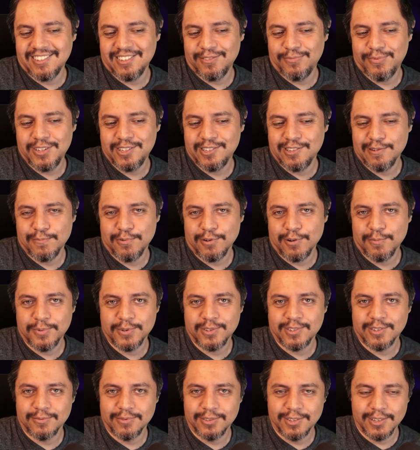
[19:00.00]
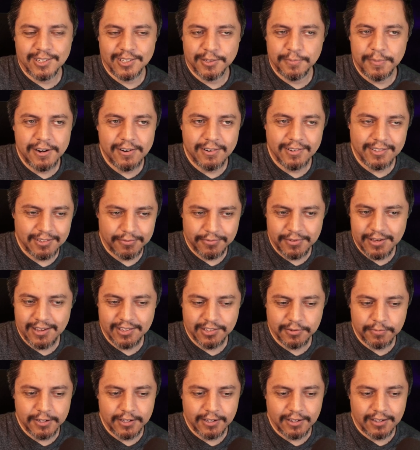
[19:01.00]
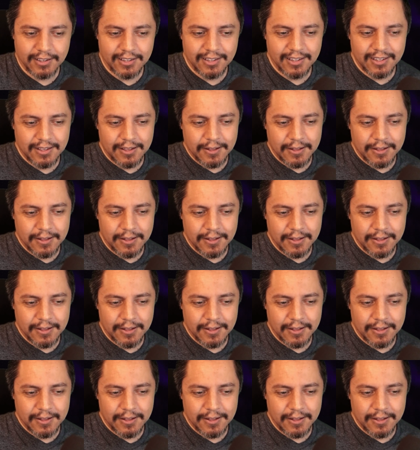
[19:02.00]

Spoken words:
defeats the purpose of the experience, if you ask me.